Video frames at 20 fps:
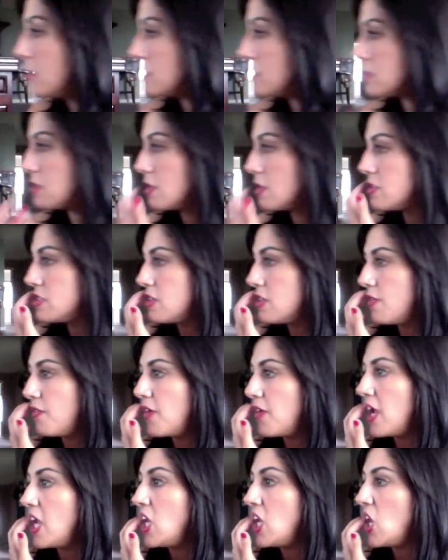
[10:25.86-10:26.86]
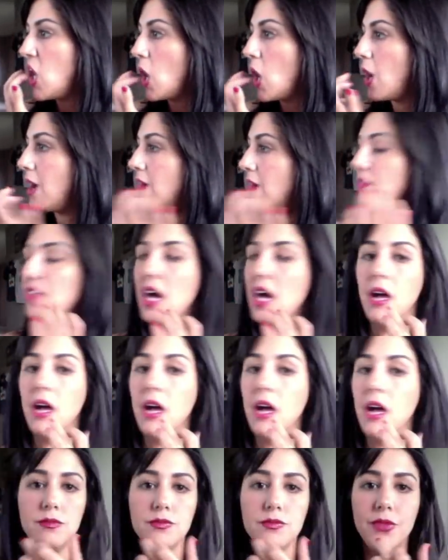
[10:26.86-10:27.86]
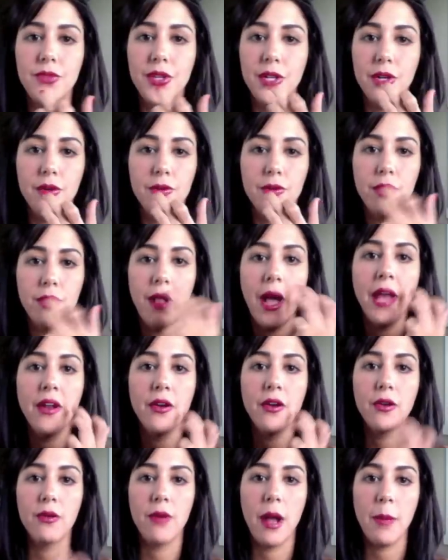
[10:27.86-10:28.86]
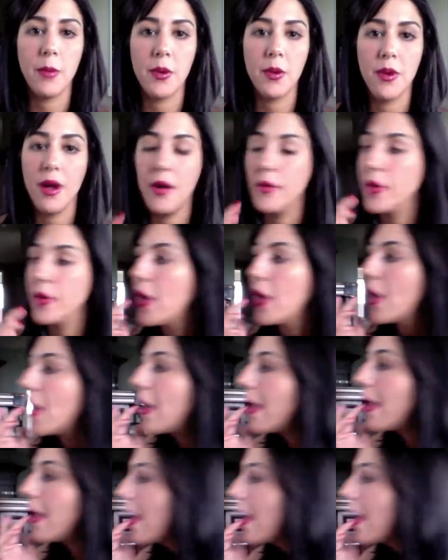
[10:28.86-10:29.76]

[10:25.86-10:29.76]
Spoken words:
so that when it starts to fade, you don't have that, you know, liner wrap around.